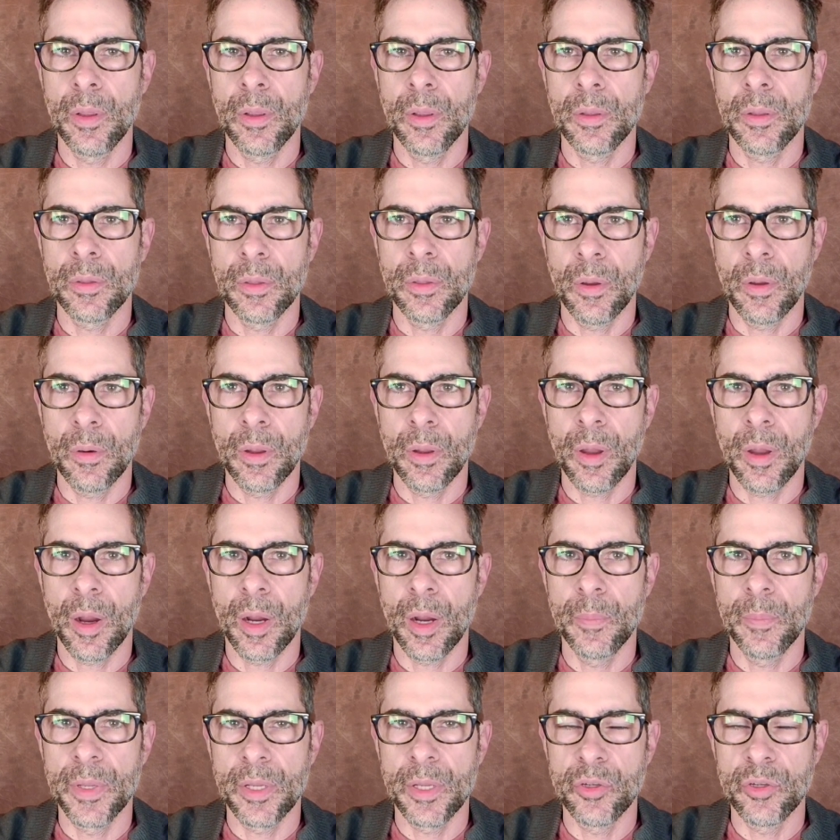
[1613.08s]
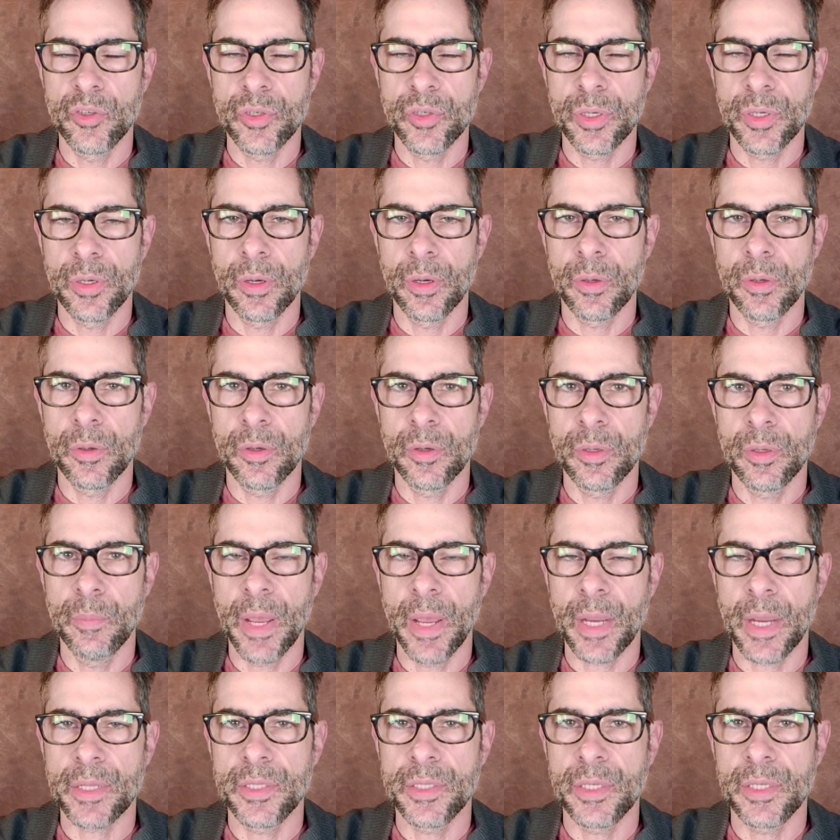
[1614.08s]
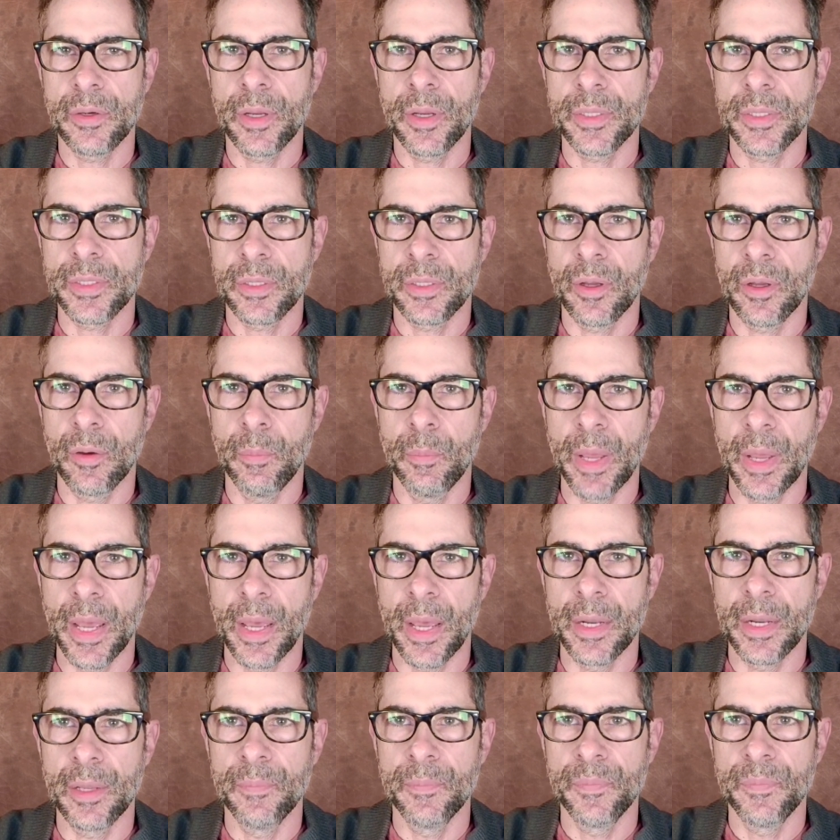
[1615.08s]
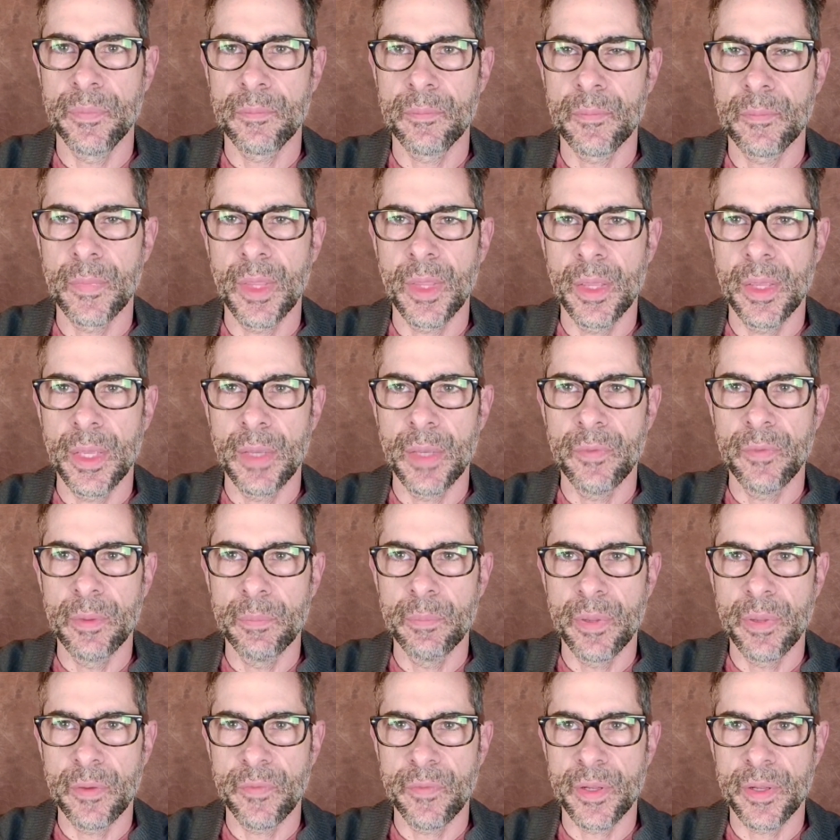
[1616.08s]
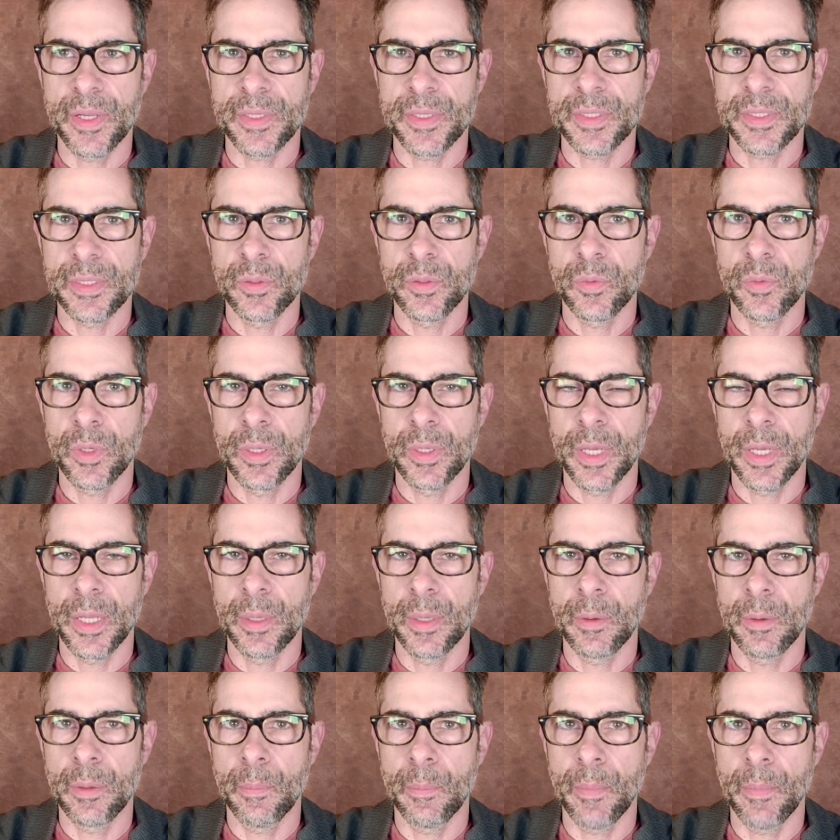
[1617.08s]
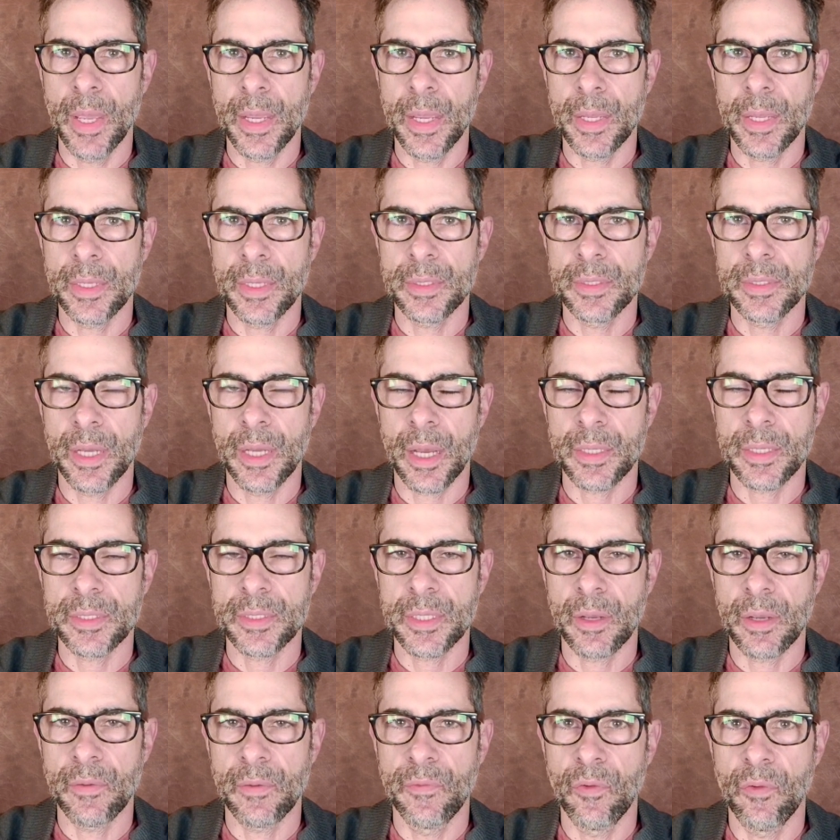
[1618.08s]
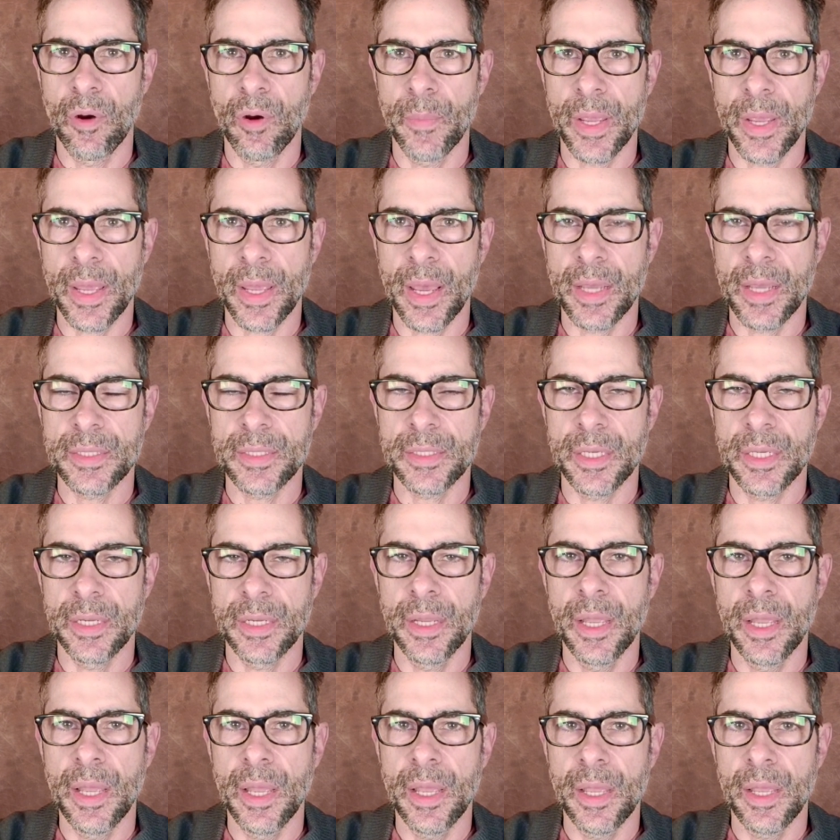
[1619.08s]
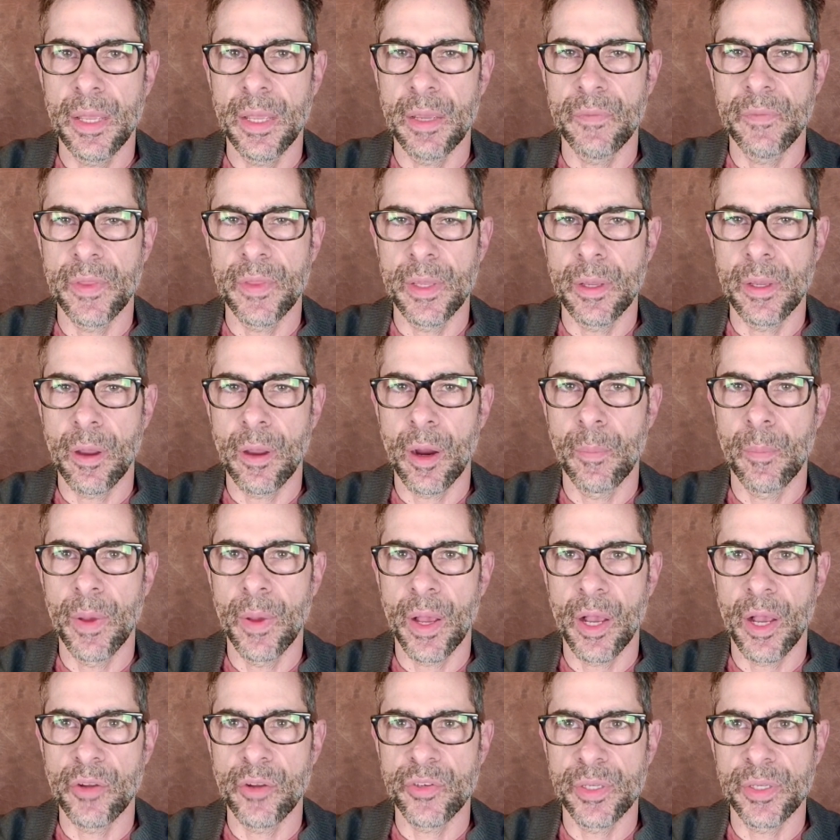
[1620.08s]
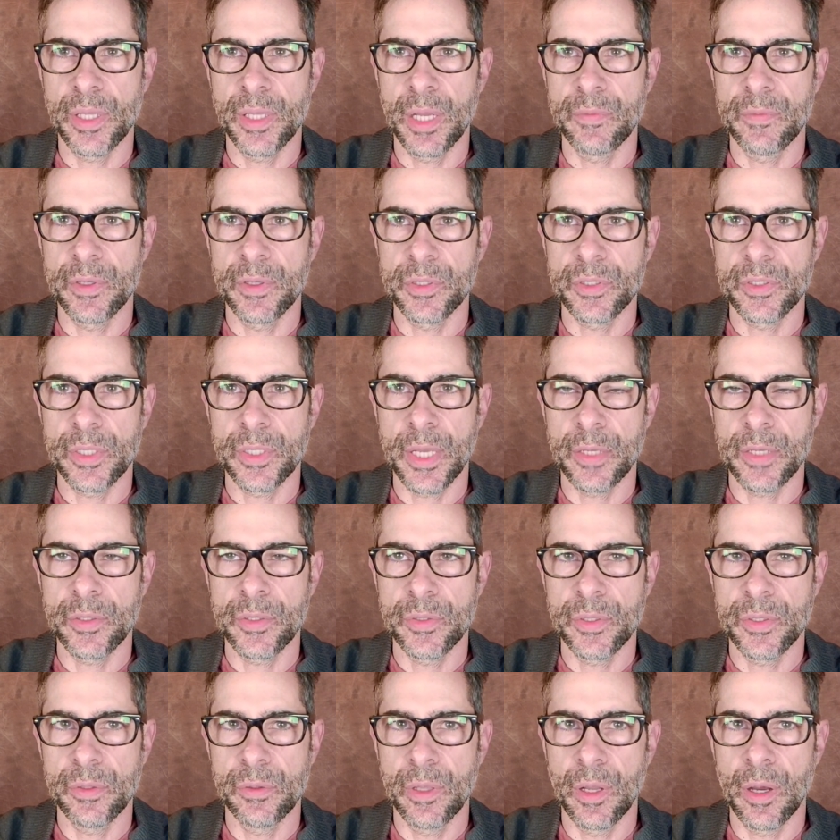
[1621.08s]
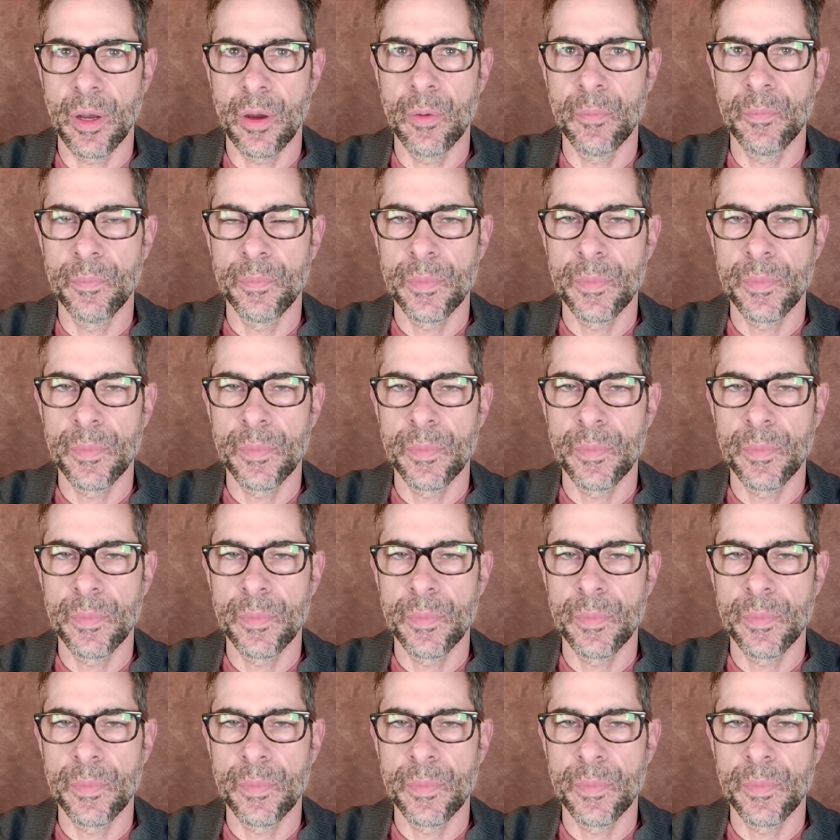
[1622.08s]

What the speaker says: Low carb can trigger good bacteria to go bad. Even bifidus can make toxic formic acid if the carbohydrate levels get too low.